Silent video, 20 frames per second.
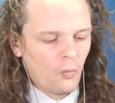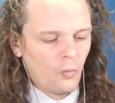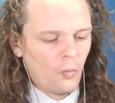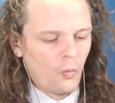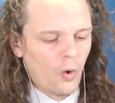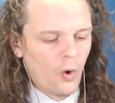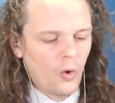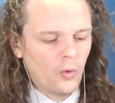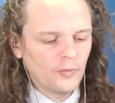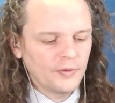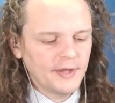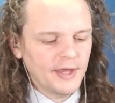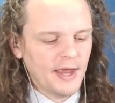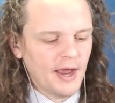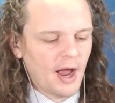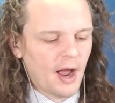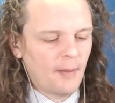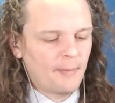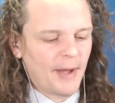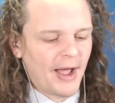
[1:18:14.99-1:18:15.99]
Only
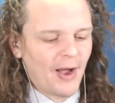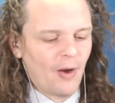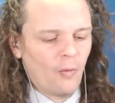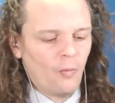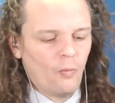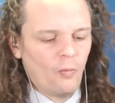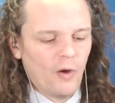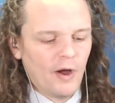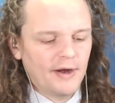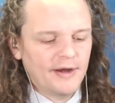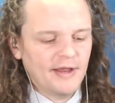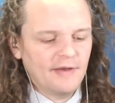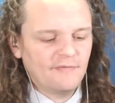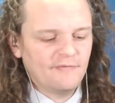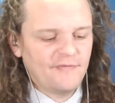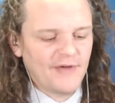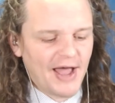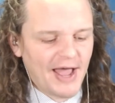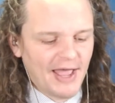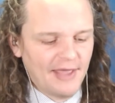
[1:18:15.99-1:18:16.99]
about 1 in
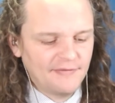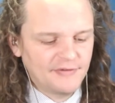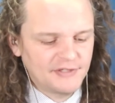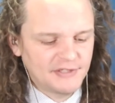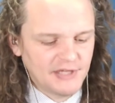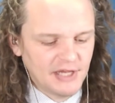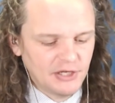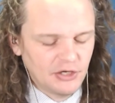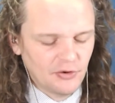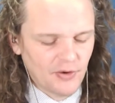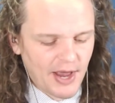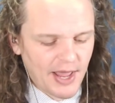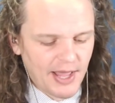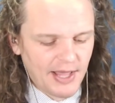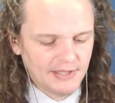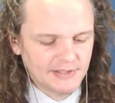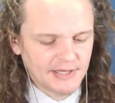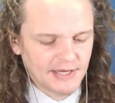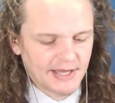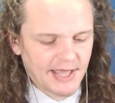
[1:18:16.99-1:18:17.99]
5 senior
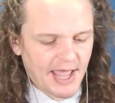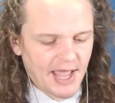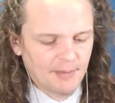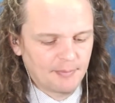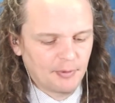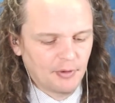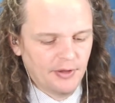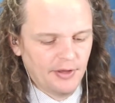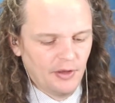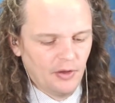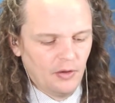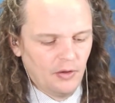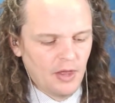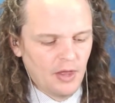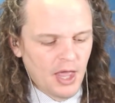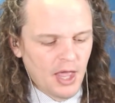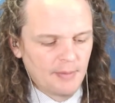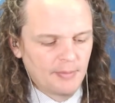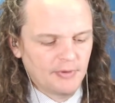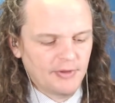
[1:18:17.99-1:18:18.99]
aides on Capitol Hill
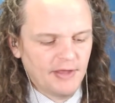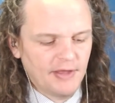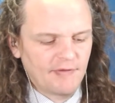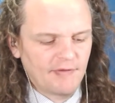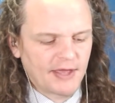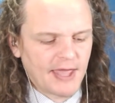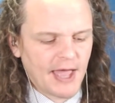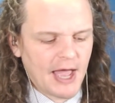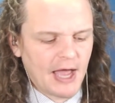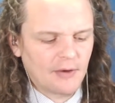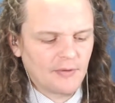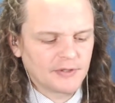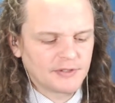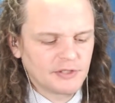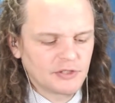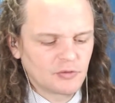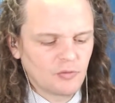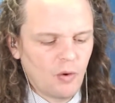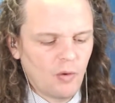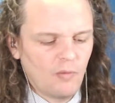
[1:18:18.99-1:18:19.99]
believe that Congress
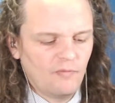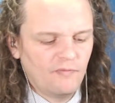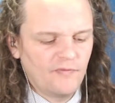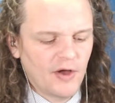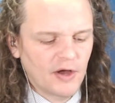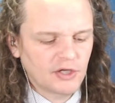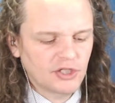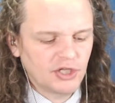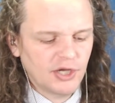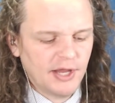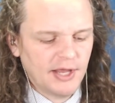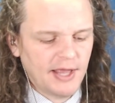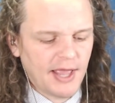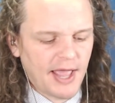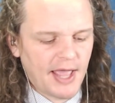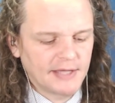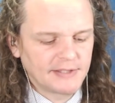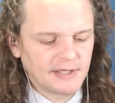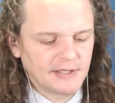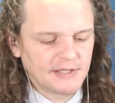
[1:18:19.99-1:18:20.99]
is, quote, functioning
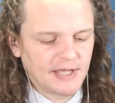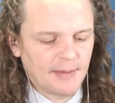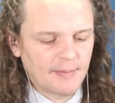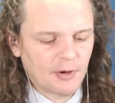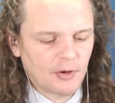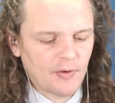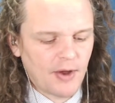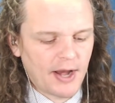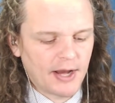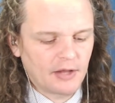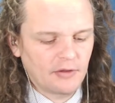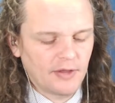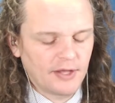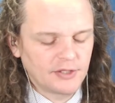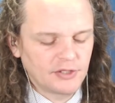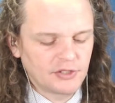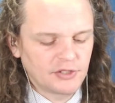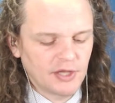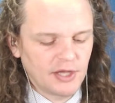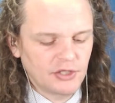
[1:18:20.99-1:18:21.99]
as a democratic
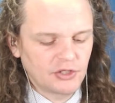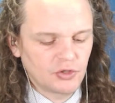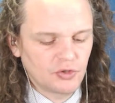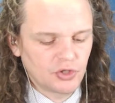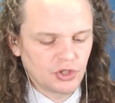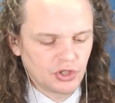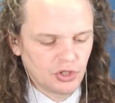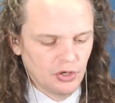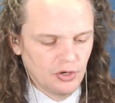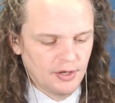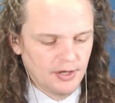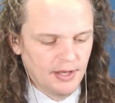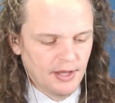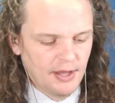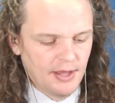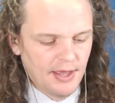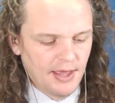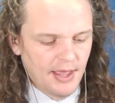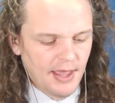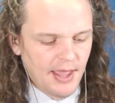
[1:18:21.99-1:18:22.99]
legislature should,
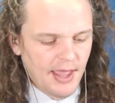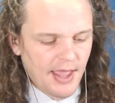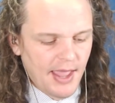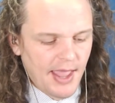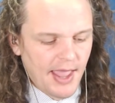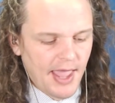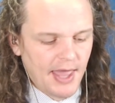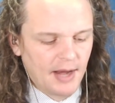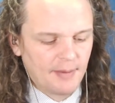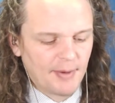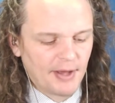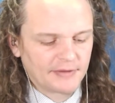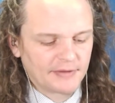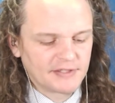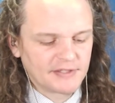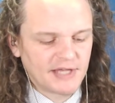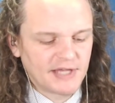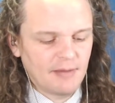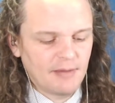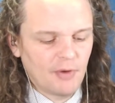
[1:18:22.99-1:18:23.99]
and about the
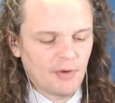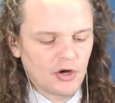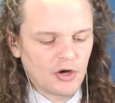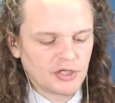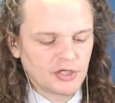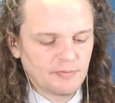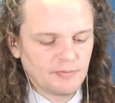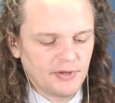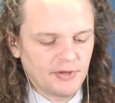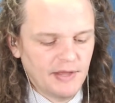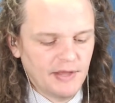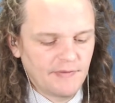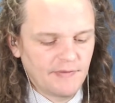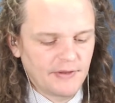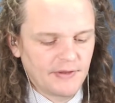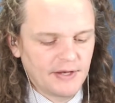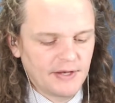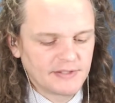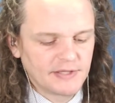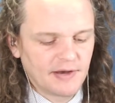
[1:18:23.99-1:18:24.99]
same margin believe that
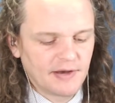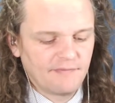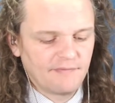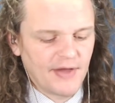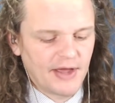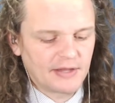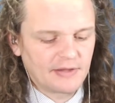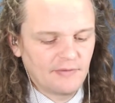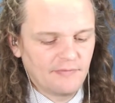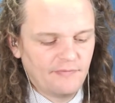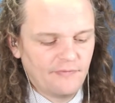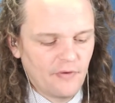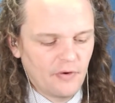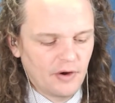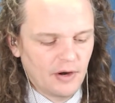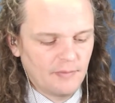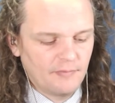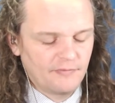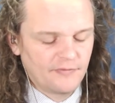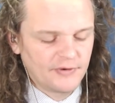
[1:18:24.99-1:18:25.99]
it is an effective
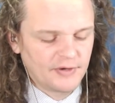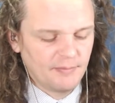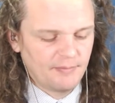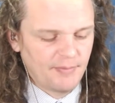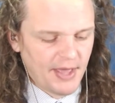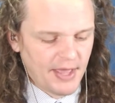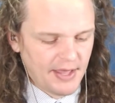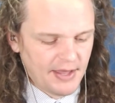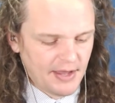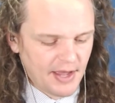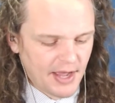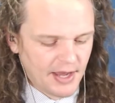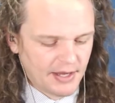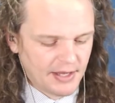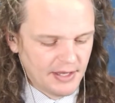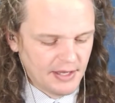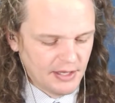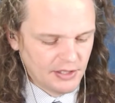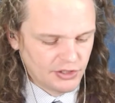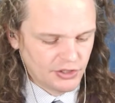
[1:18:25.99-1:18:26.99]
forum for debate on
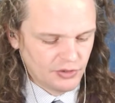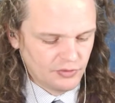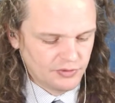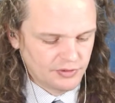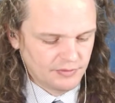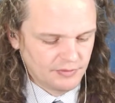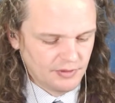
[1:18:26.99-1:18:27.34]
key issues.